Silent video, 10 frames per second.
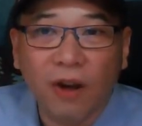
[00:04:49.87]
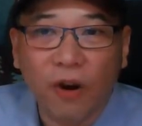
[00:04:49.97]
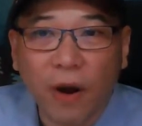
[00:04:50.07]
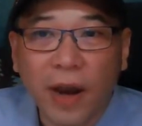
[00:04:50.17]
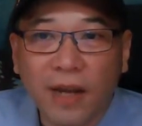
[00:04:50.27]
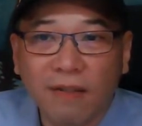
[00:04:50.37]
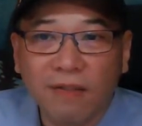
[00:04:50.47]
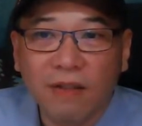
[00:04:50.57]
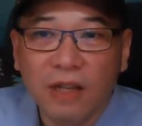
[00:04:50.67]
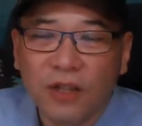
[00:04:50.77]
Alright?
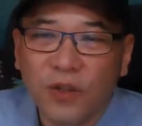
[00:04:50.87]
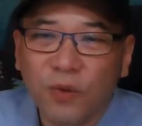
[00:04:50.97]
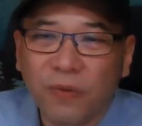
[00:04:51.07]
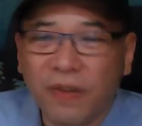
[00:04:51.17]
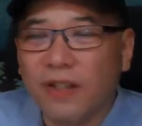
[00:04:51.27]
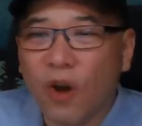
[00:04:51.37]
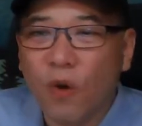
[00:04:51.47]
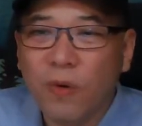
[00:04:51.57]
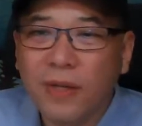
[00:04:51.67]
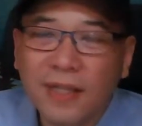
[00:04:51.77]
So there's
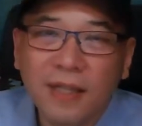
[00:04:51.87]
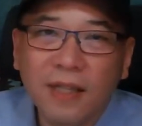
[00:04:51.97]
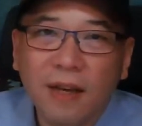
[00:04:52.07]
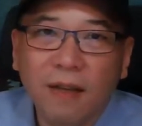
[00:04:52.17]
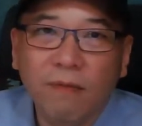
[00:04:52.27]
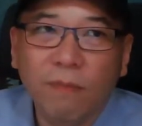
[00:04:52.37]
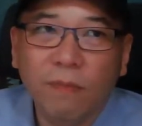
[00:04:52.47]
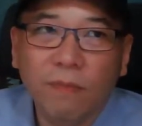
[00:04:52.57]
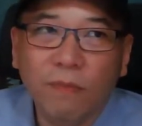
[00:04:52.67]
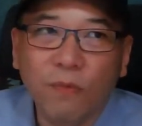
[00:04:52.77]
always this
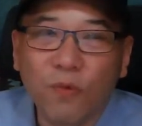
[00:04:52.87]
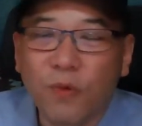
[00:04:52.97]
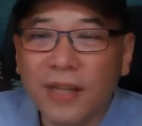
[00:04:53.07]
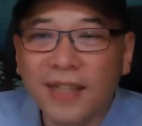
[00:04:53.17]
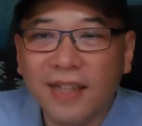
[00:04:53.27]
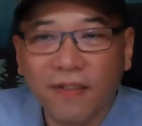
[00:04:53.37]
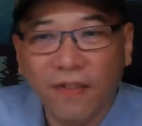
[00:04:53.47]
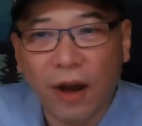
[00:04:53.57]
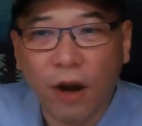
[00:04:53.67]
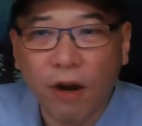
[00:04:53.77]
risk
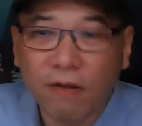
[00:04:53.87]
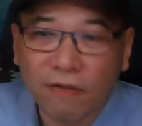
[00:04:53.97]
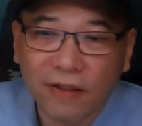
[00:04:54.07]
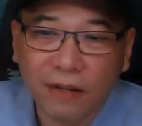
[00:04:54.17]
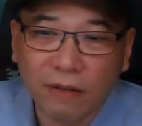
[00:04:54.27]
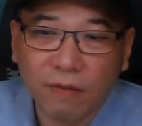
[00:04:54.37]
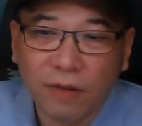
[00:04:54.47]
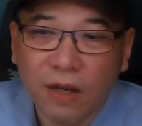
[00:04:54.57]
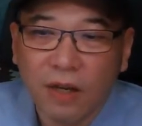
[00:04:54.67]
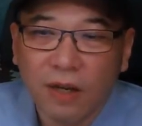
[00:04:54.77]
there that
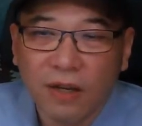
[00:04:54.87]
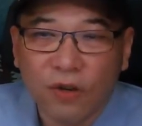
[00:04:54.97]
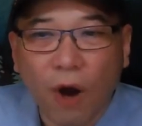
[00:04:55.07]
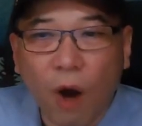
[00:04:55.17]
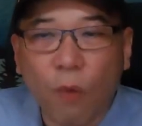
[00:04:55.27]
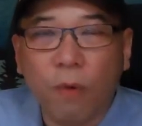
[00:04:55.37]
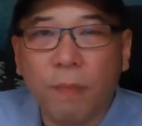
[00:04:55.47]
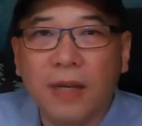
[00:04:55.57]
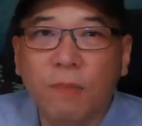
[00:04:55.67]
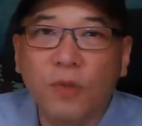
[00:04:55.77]
your artwork
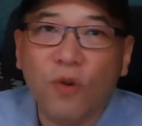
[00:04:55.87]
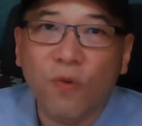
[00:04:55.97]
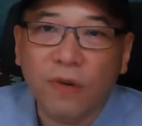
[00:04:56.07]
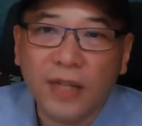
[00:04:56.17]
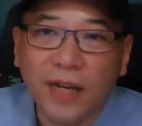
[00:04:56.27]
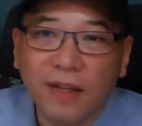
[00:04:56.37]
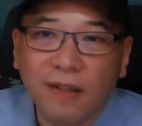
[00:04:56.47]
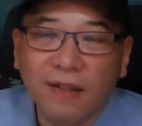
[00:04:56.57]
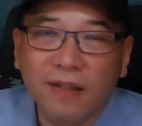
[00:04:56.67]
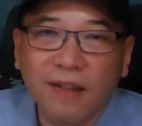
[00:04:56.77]
becomes
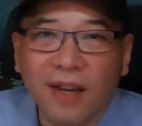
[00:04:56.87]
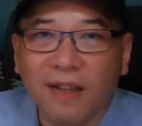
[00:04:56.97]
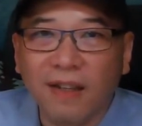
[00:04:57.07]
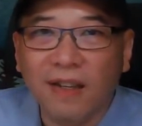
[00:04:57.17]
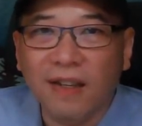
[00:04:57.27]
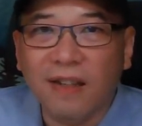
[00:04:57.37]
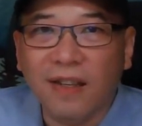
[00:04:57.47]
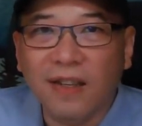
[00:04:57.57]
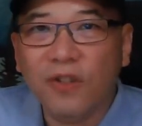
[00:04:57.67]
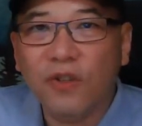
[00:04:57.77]
overdone and
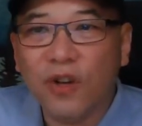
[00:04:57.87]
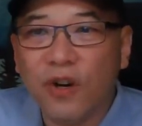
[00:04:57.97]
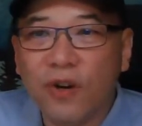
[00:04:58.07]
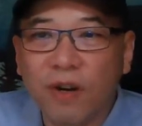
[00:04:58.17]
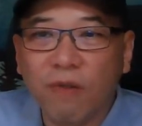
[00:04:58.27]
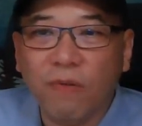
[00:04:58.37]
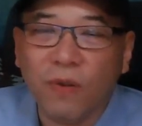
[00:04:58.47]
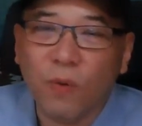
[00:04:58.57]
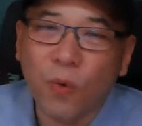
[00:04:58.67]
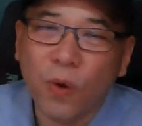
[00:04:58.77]
it doesn't turn out
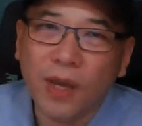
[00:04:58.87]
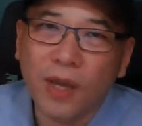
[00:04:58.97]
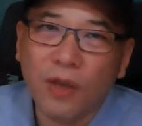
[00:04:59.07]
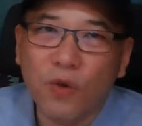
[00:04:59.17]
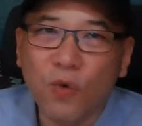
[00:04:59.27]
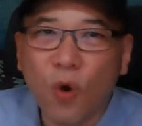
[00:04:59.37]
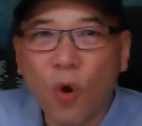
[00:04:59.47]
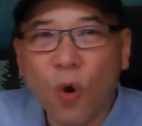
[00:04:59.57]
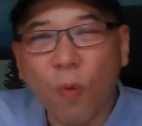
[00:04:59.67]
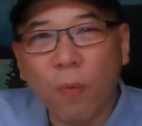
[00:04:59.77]
the way you
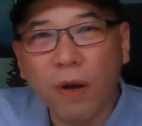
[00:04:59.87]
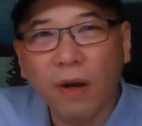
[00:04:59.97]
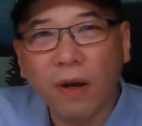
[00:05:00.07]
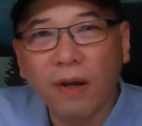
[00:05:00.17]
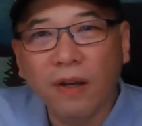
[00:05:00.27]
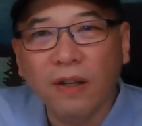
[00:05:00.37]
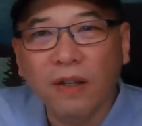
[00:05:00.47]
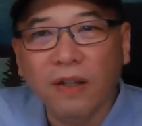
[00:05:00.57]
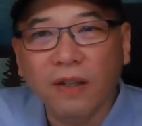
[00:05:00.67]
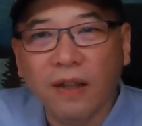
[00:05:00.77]
hope.
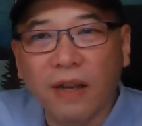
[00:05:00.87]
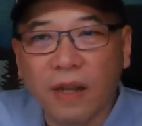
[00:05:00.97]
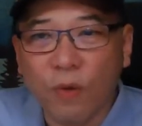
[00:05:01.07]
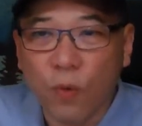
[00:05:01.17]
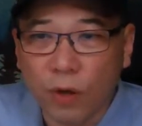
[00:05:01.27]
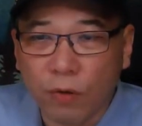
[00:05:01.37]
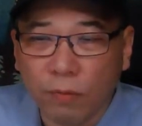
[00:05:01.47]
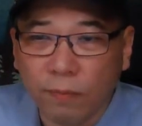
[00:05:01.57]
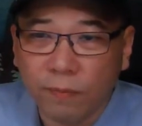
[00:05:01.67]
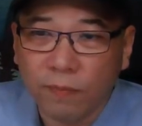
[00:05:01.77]
that it will.
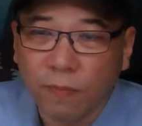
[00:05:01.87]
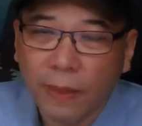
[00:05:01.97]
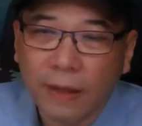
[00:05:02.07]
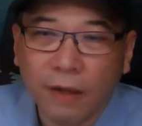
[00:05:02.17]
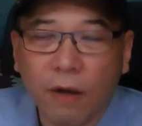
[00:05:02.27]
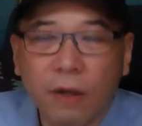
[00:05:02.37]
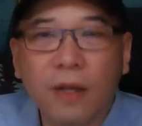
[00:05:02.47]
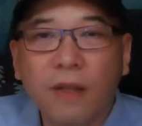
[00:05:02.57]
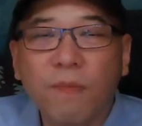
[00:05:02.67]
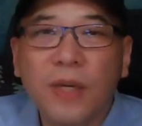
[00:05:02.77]
Now,
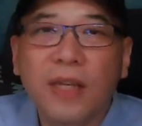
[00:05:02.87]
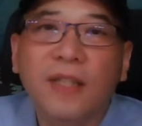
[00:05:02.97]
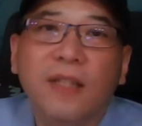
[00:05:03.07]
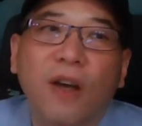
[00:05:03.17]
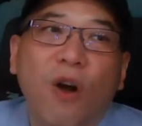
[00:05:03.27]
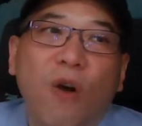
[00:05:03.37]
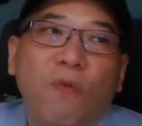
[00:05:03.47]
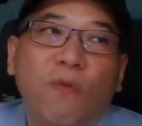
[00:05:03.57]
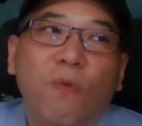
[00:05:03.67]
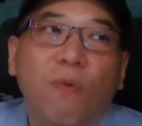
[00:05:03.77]
another piece of